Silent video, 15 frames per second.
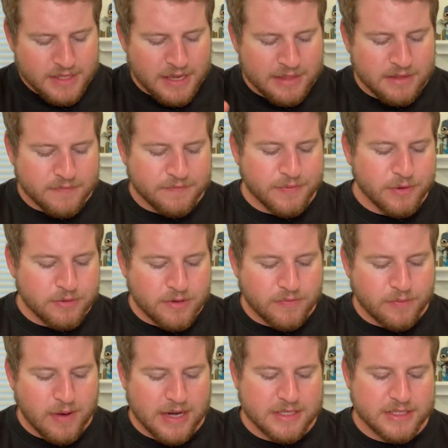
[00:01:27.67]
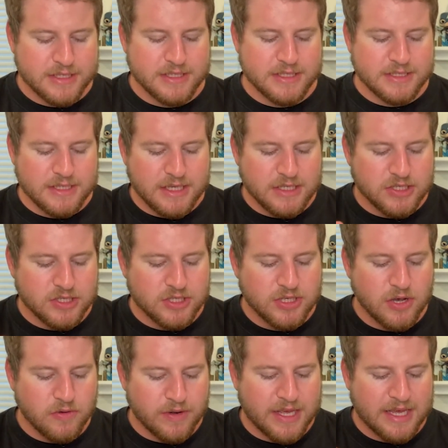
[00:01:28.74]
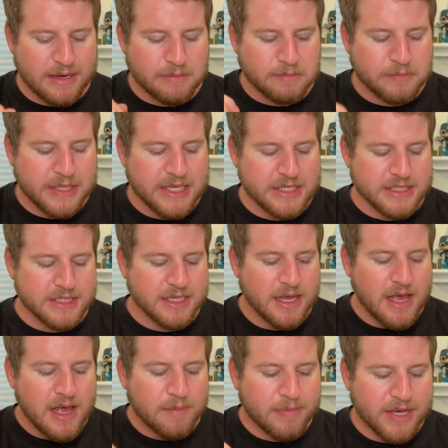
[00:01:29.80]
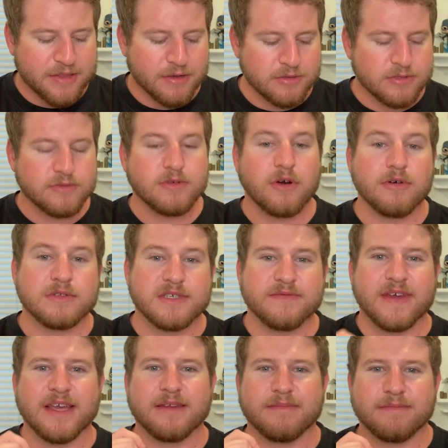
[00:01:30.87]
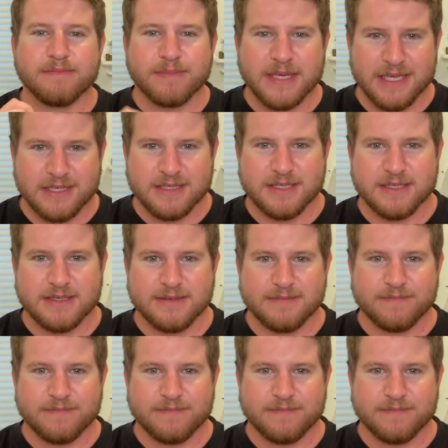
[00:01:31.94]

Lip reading: And the fruit of righteousness is sown in peace by those who cultivate peace."